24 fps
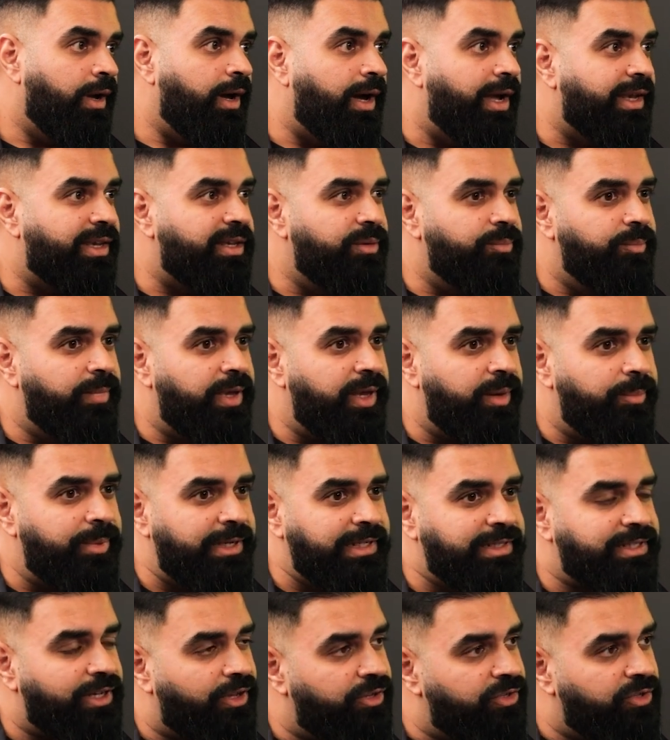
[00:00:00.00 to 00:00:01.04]
I could
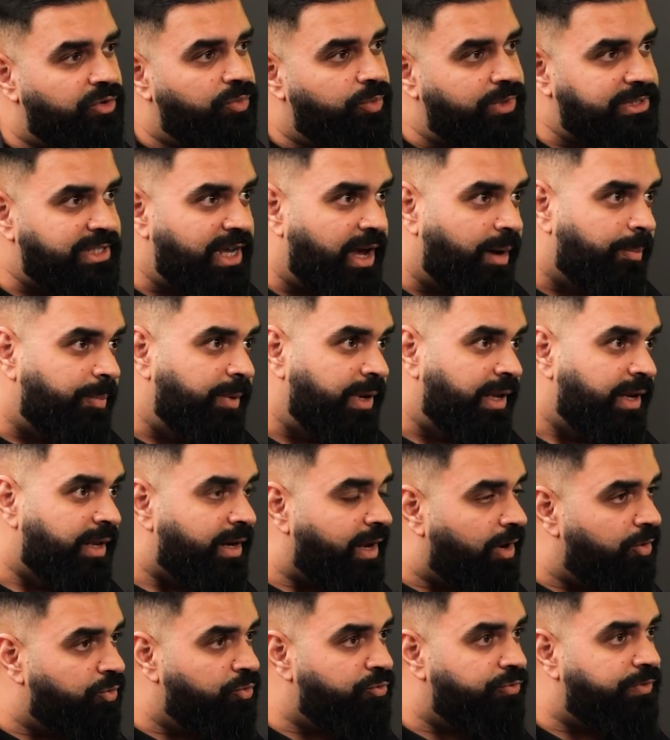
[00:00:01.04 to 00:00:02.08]
maybe tell you what's happening and
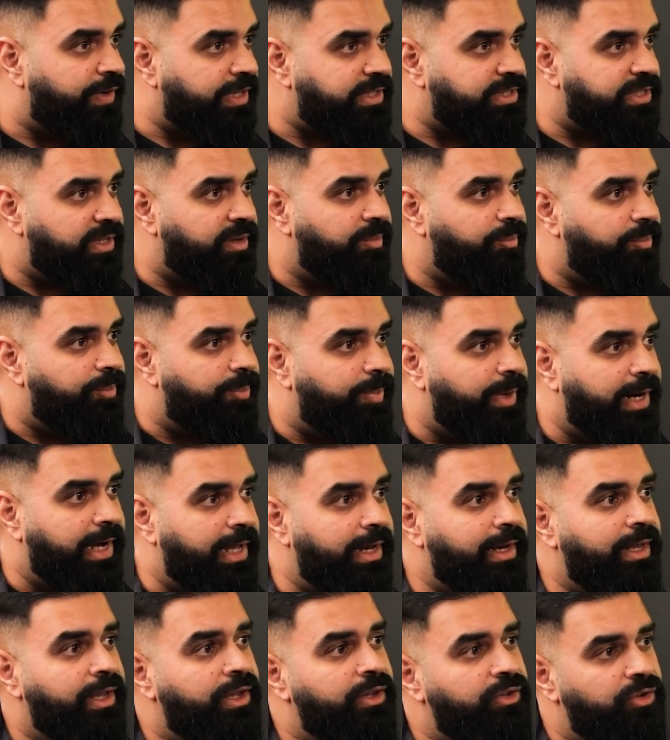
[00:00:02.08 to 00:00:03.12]
how to fix it,
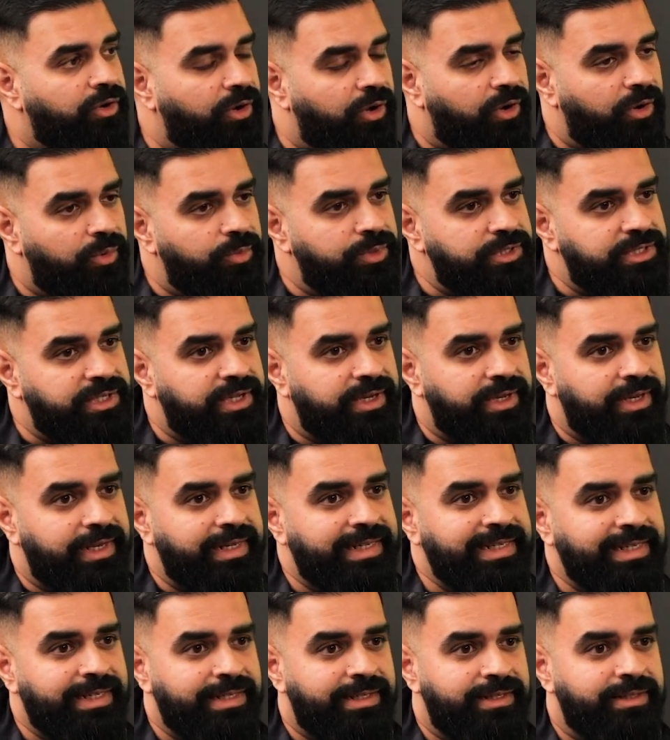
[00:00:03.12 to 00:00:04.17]
but you're always going to
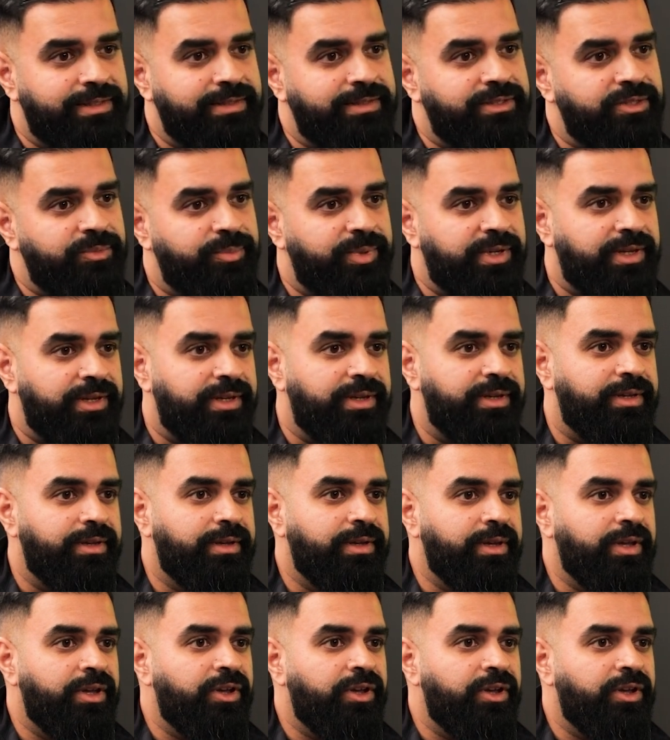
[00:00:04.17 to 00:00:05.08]
need it to be